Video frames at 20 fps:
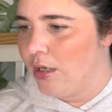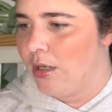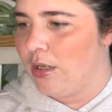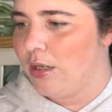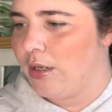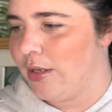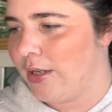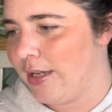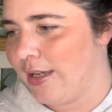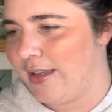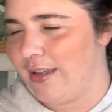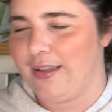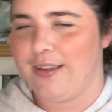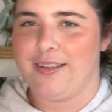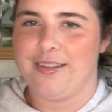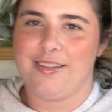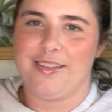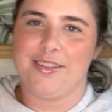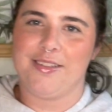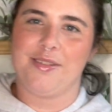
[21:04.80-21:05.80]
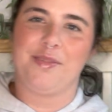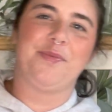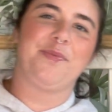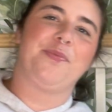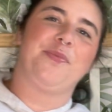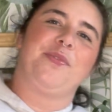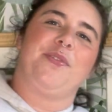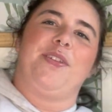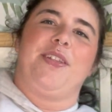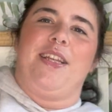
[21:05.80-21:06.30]
Okay,
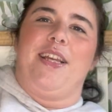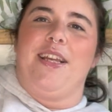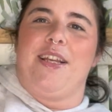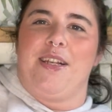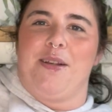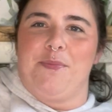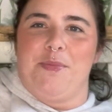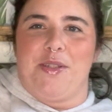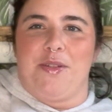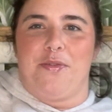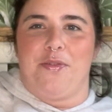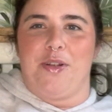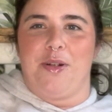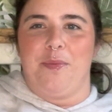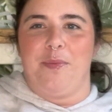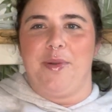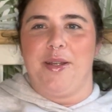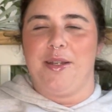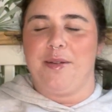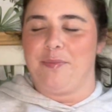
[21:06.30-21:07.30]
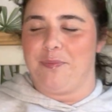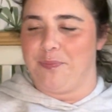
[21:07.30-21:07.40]
here comes the fun bit.